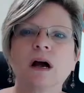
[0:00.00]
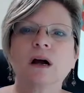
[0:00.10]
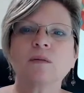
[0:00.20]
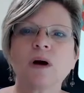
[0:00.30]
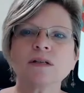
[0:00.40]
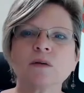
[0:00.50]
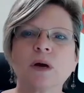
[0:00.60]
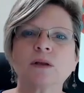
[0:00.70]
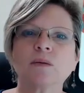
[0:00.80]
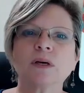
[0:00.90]
Also
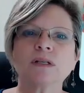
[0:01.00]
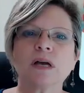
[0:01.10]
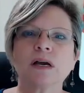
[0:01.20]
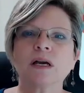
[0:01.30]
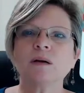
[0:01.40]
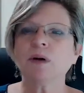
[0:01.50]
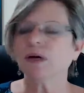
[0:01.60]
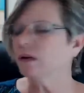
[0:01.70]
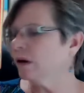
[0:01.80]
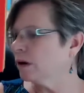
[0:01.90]
by Louise Hay,
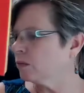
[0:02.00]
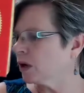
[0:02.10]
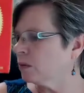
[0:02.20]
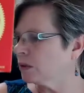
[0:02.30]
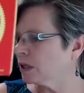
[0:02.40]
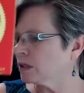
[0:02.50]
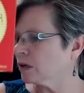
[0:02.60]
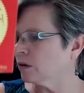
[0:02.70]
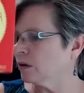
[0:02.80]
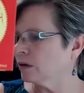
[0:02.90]
but a couple days
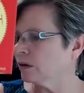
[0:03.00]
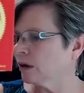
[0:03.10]
ago,